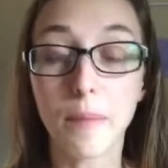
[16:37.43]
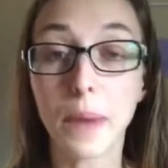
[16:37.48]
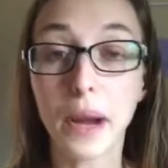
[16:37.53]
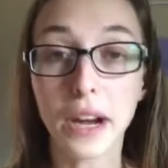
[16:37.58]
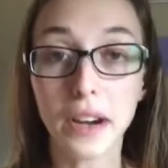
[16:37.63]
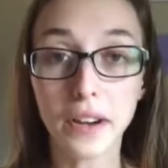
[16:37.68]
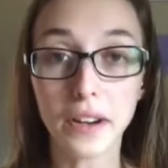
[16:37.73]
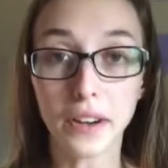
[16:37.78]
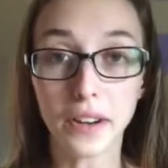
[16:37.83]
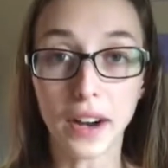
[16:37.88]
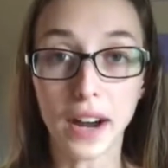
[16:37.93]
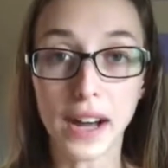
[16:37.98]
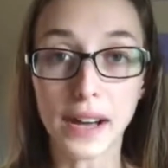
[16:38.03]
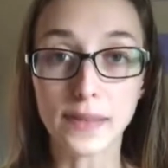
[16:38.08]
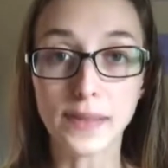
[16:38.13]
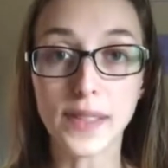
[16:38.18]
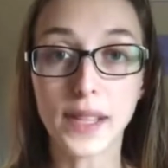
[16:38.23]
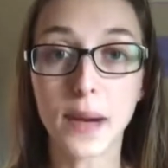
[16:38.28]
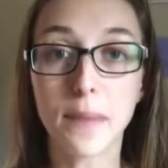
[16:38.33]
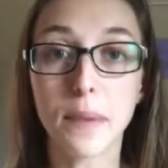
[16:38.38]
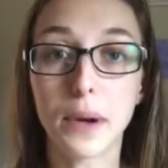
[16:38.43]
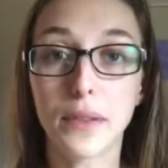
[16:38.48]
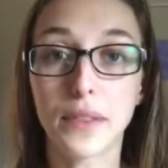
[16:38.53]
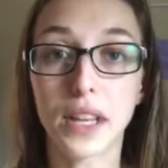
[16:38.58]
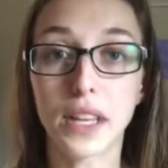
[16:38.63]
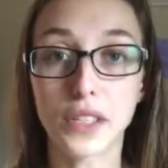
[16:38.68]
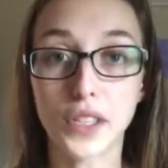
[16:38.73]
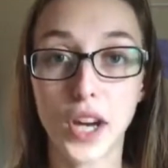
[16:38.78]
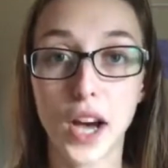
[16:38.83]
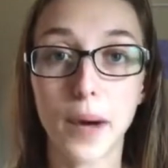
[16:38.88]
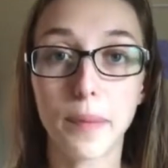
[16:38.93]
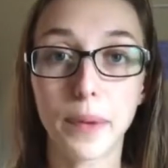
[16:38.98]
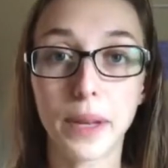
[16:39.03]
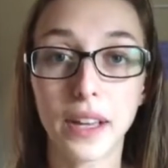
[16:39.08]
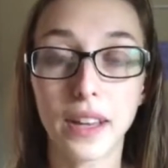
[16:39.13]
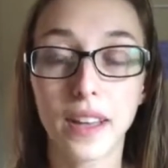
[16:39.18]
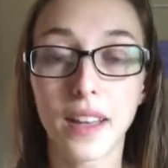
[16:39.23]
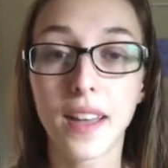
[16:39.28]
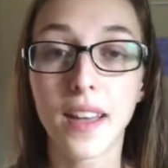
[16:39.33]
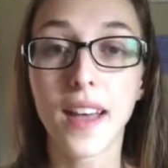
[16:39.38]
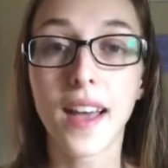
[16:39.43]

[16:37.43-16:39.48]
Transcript: paragraphs about that topic.